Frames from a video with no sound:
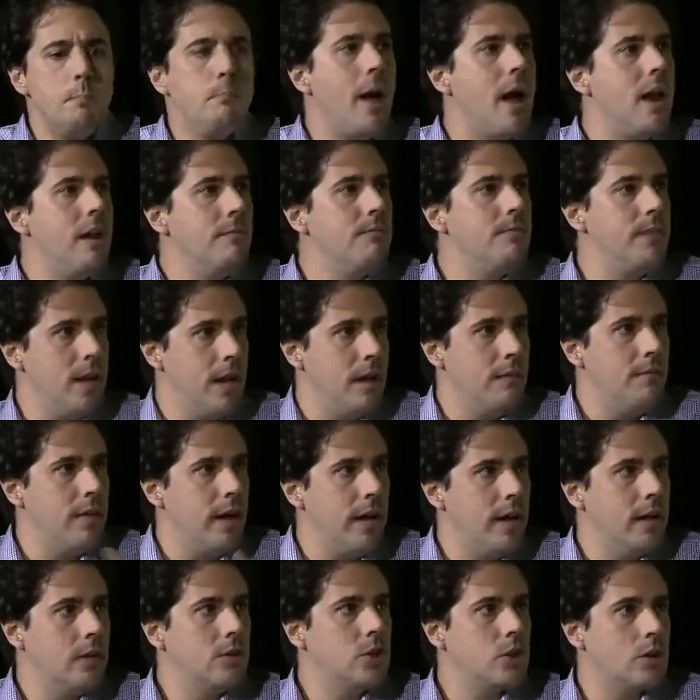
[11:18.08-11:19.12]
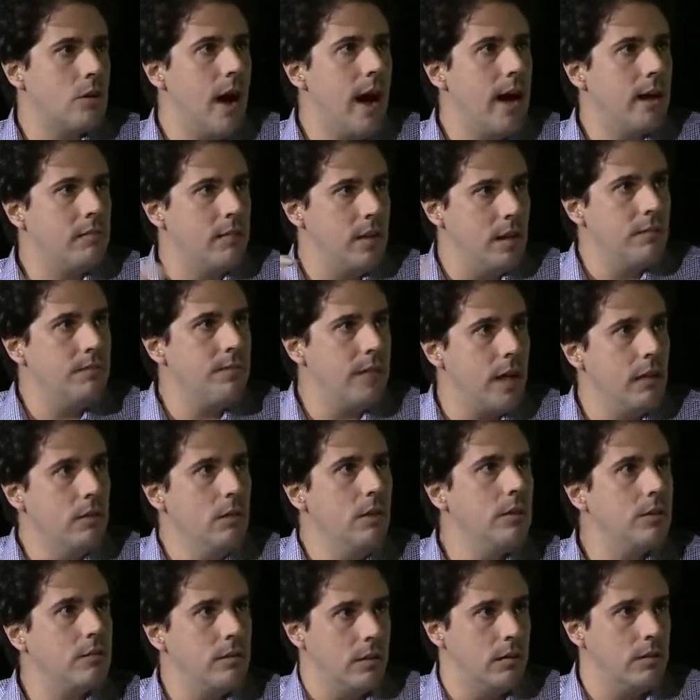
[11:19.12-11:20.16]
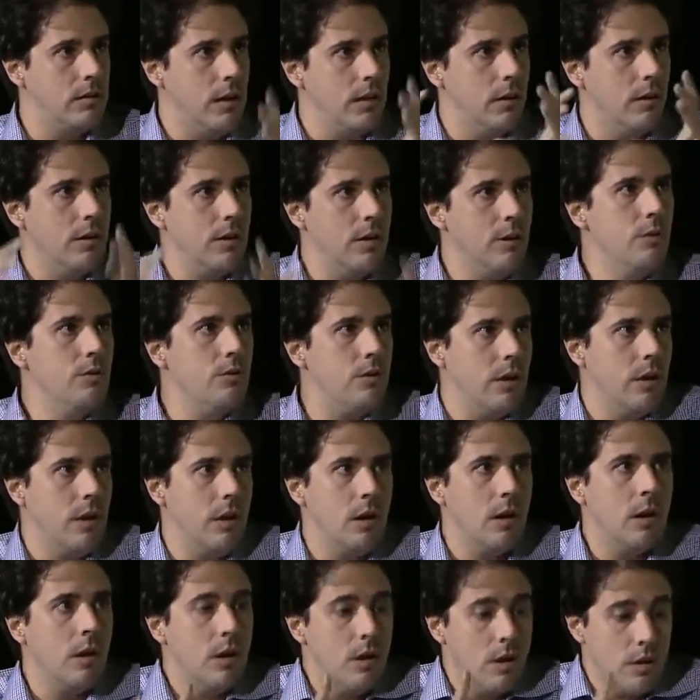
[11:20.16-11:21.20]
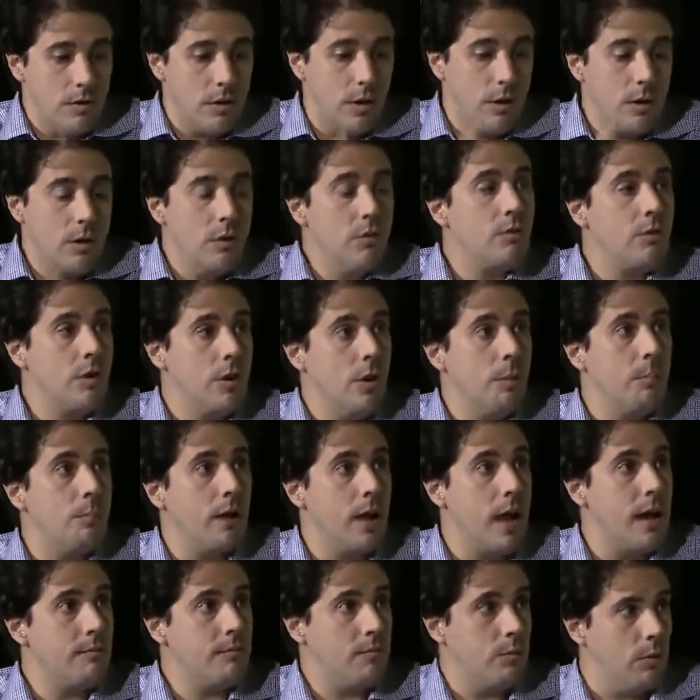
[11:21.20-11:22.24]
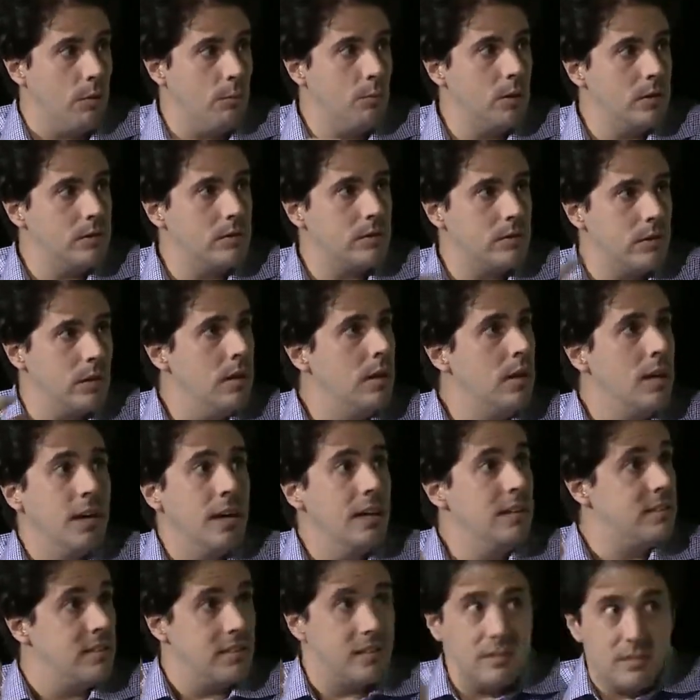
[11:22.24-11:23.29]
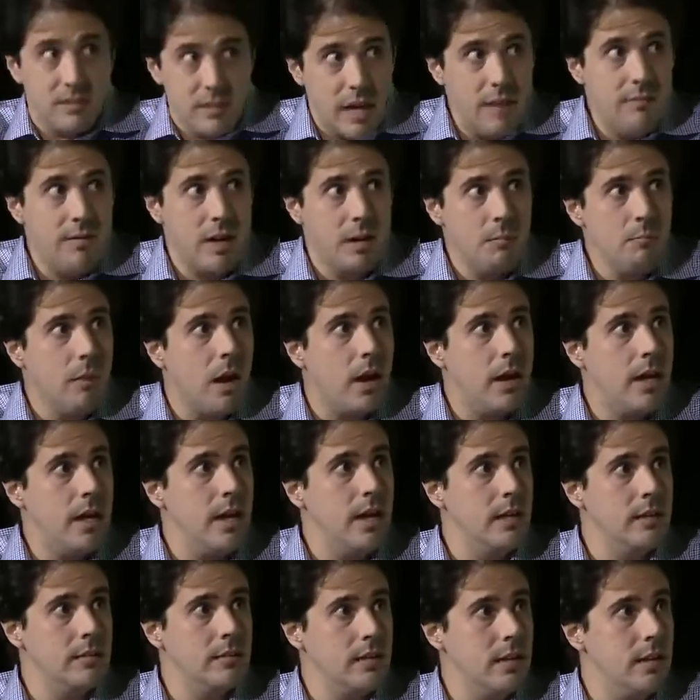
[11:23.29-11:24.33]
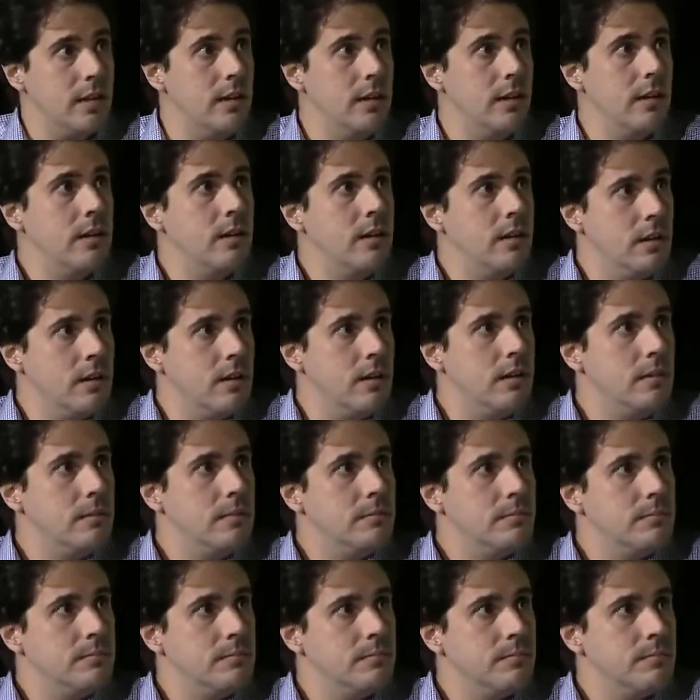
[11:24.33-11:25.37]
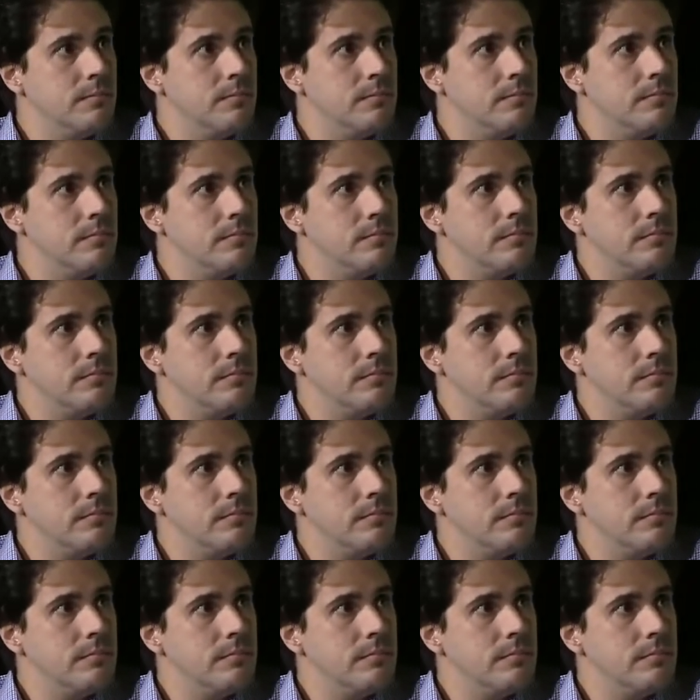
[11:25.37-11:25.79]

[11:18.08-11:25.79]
benefit have they extracted if they looked at their using their yeah. use of your platform? What's the is it saving money? Is it okay? We have a couple of different